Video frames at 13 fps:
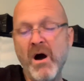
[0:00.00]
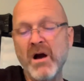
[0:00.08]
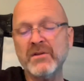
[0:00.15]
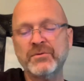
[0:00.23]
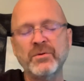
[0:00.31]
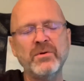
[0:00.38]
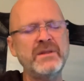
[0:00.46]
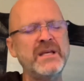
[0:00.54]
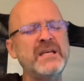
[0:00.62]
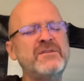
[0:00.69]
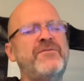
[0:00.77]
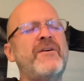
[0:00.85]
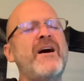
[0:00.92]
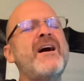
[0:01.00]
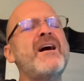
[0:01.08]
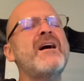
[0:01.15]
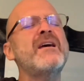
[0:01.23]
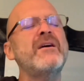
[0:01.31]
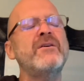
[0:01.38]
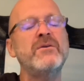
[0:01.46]
walk through these
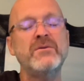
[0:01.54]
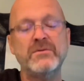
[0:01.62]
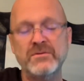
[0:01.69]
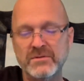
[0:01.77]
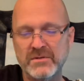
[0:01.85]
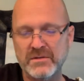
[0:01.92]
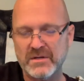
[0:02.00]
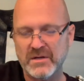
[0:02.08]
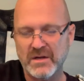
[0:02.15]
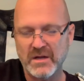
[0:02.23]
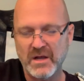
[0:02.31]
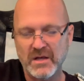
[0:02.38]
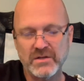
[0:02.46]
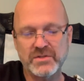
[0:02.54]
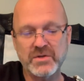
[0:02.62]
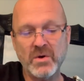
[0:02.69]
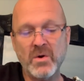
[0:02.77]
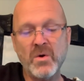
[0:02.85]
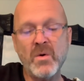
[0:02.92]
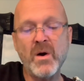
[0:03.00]
fires as
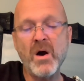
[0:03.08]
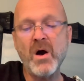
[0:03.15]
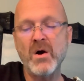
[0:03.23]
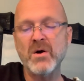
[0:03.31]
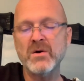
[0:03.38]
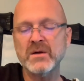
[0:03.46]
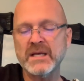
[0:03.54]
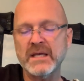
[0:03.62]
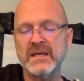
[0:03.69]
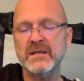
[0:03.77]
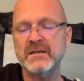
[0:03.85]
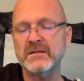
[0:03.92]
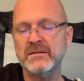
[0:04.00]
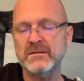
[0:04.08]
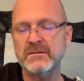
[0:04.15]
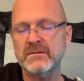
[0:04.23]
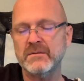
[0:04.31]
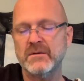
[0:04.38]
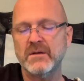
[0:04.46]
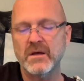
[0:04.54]
you're walking
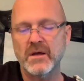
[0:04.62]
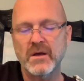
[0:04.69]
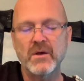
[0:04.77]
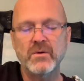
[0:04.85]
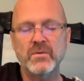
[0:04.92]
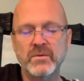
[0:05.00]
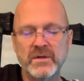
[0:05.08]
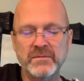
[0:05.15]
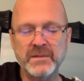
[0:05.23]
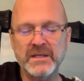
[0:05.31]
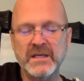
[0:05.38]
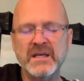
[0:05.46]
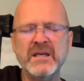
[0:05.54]
with me.